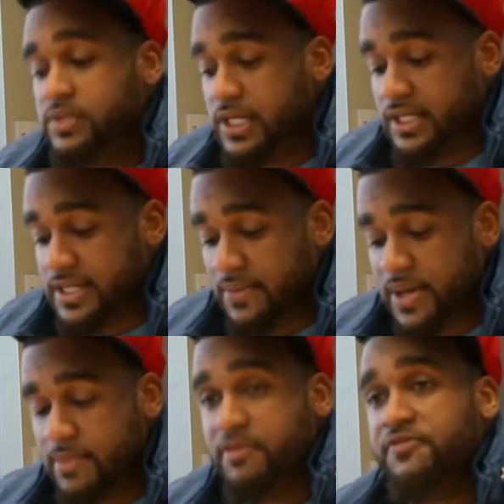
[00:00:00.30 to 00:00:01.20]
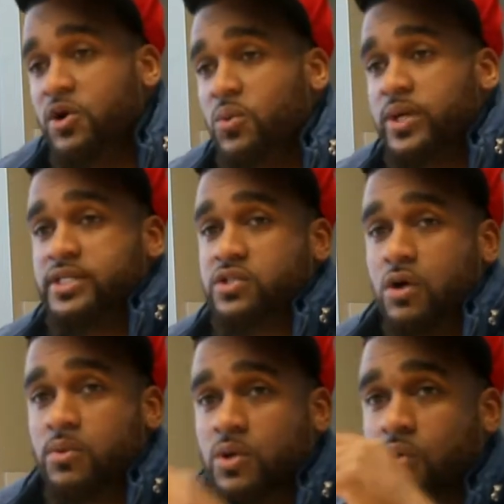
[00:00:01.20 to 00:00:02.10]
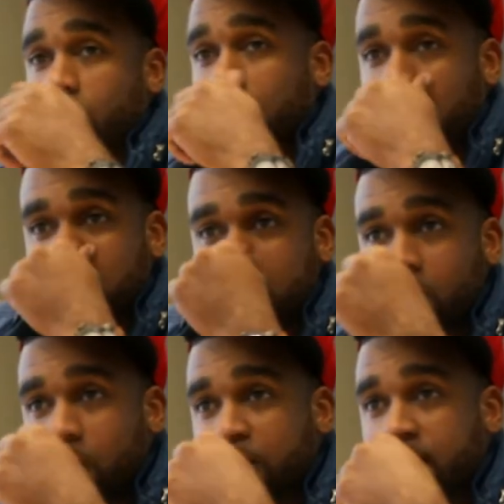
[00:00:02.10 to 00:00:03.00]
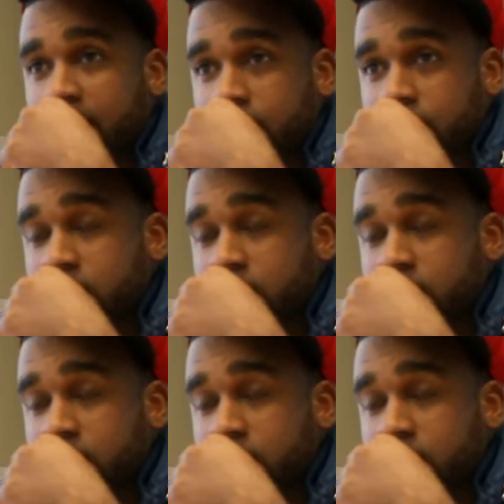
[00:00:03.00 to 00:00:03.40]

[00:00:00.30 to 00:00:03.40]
Check this out, man. Before we start recording, before we roll the cameras,